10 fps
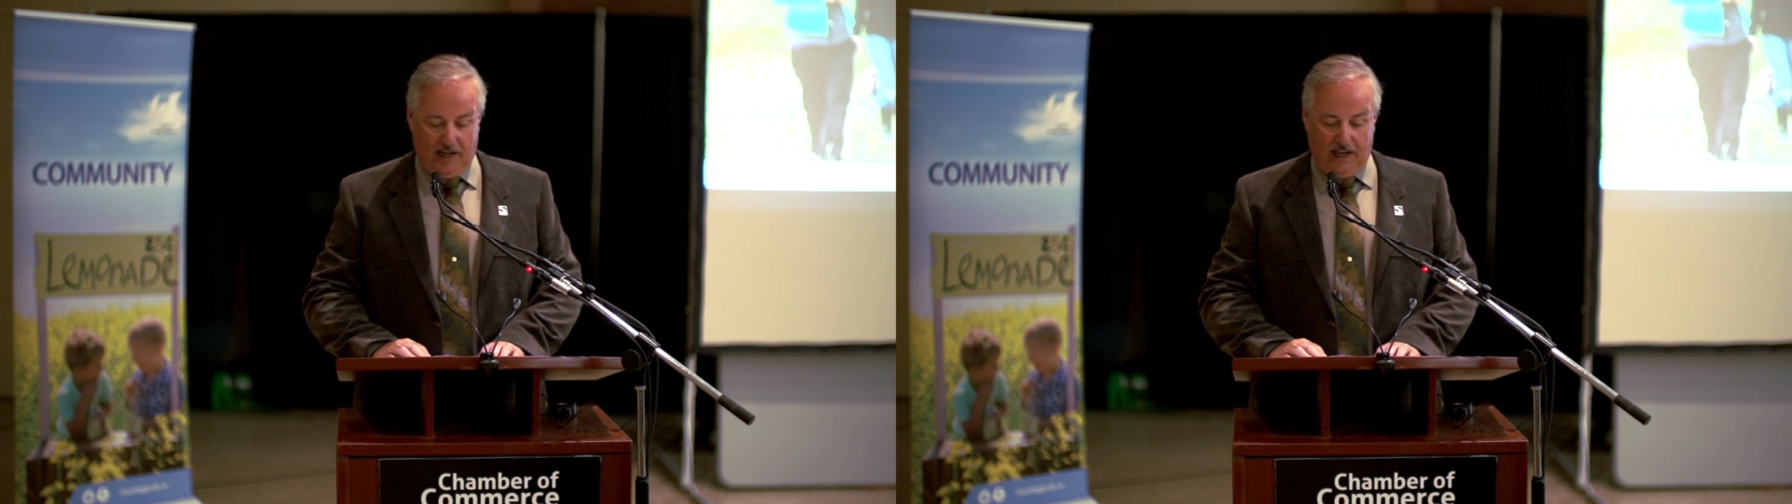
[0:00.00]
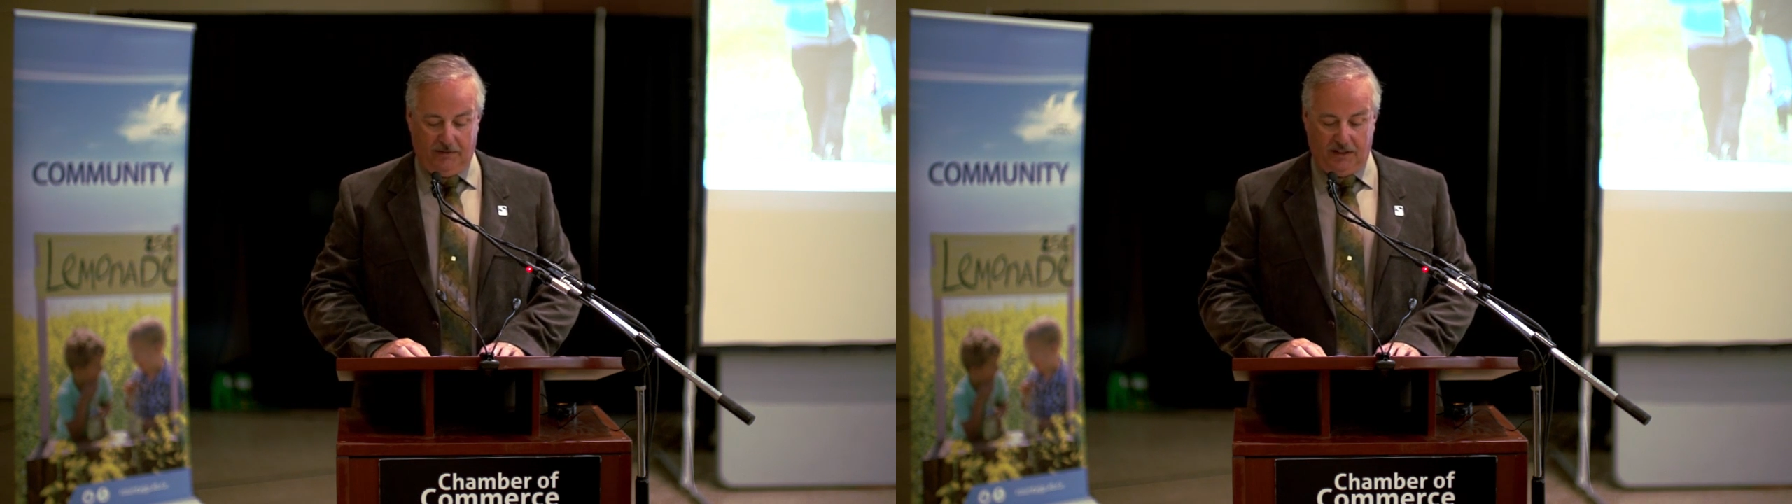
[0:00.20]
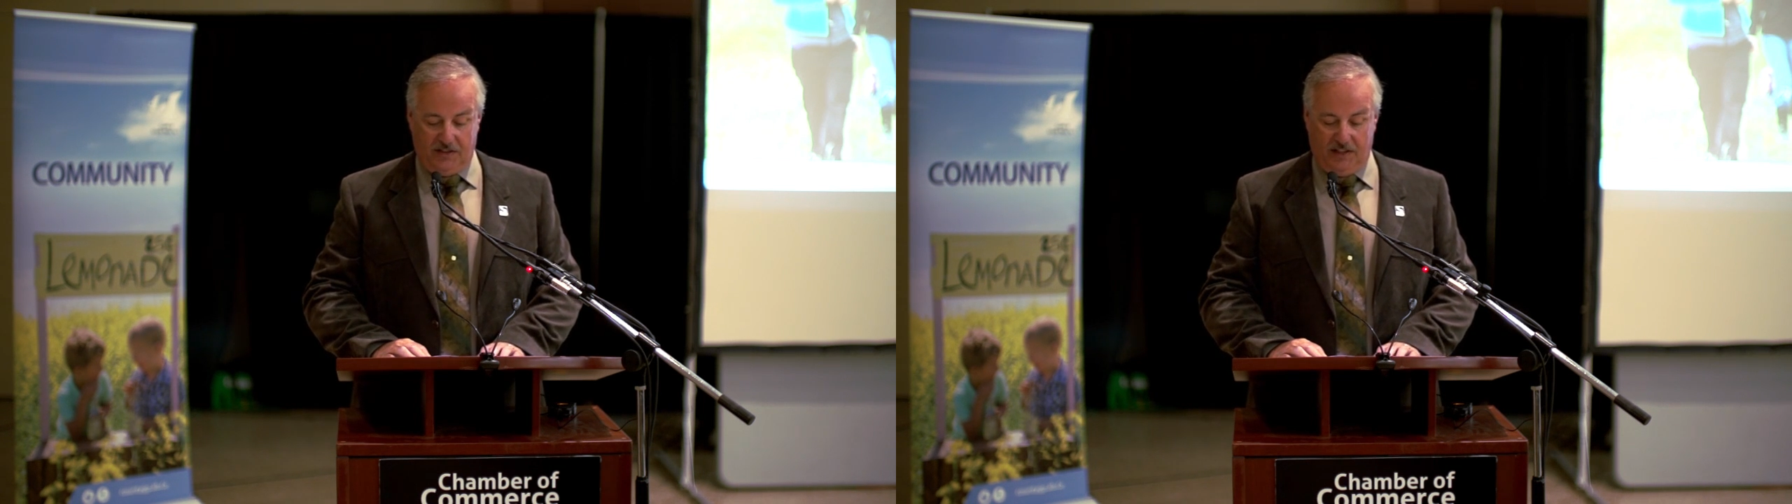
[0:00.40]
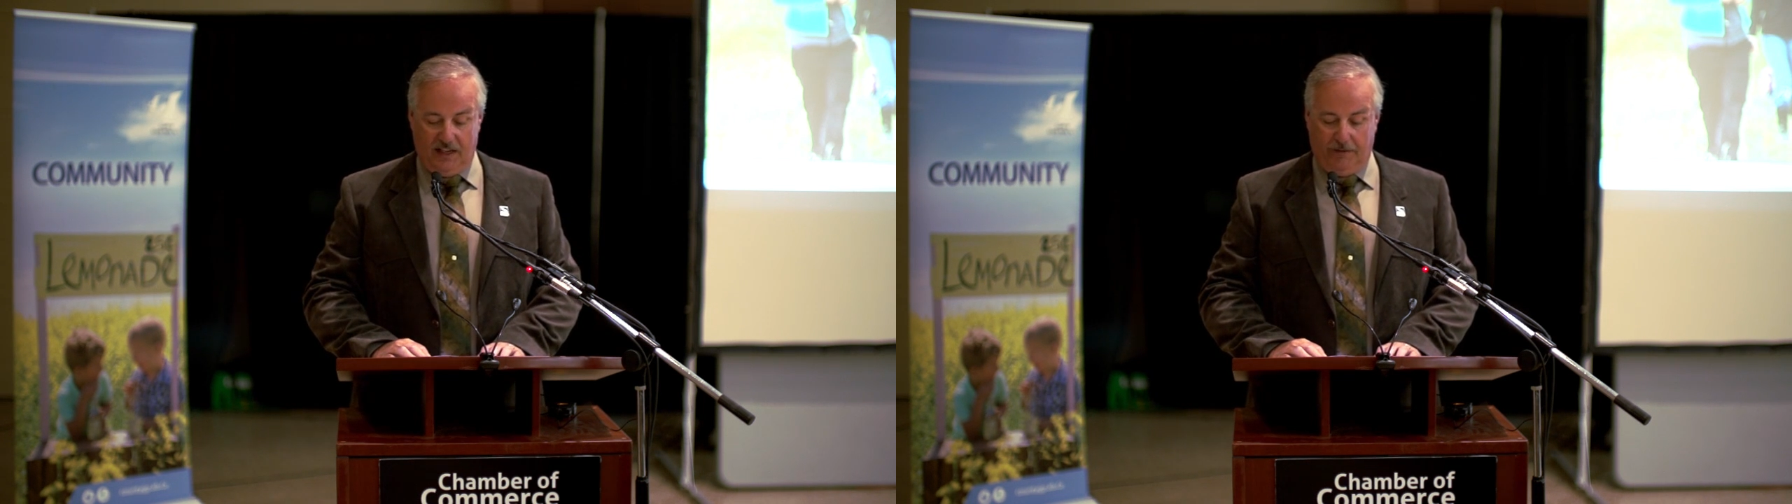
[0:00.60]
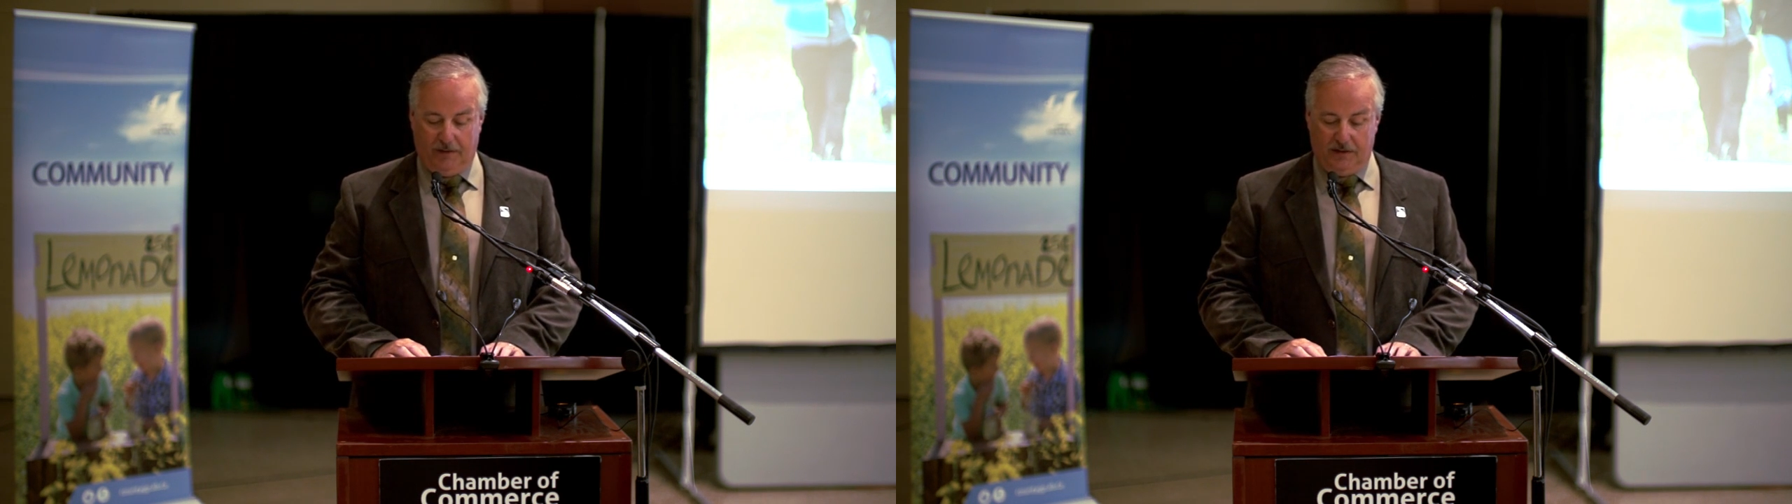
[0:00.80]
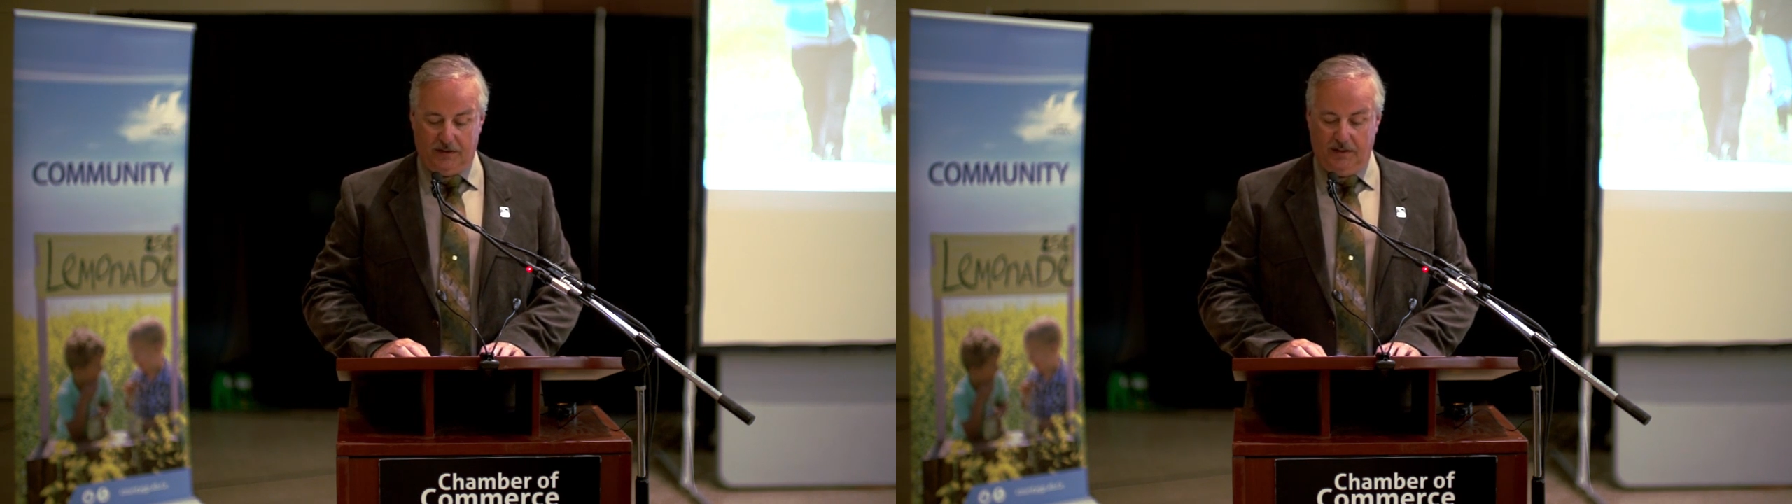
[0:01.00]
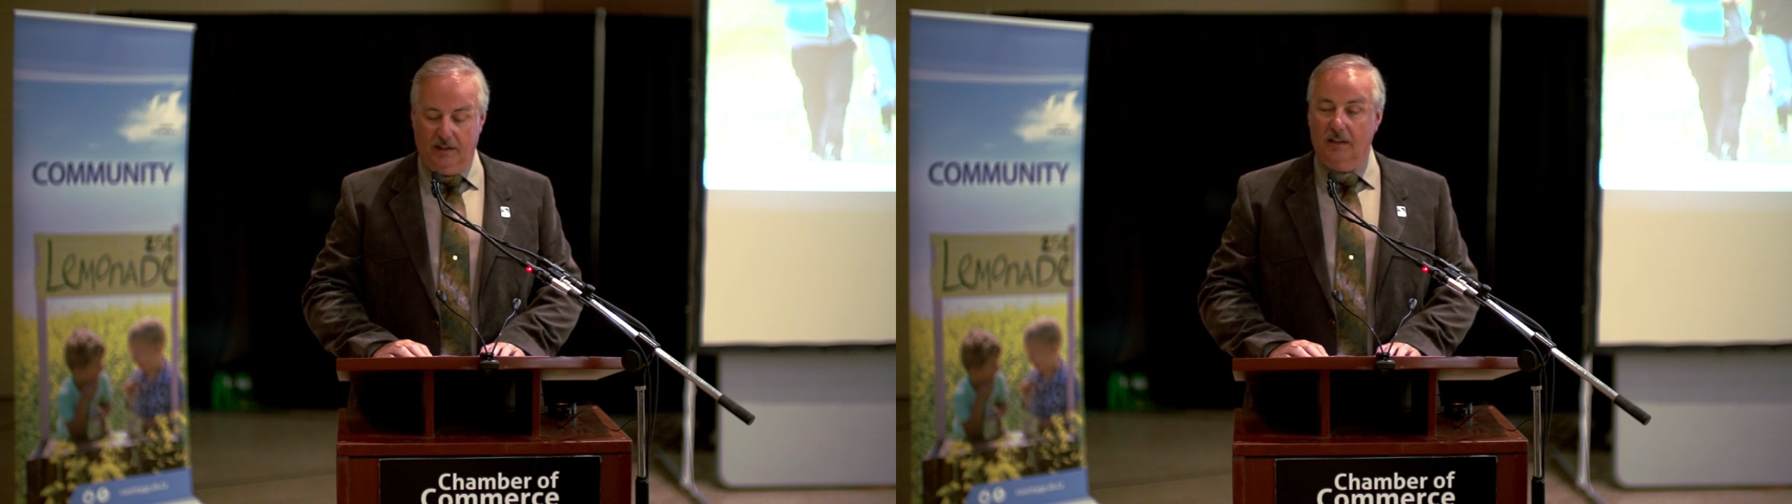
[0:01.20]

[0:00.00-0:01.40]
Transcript: advocacy efforts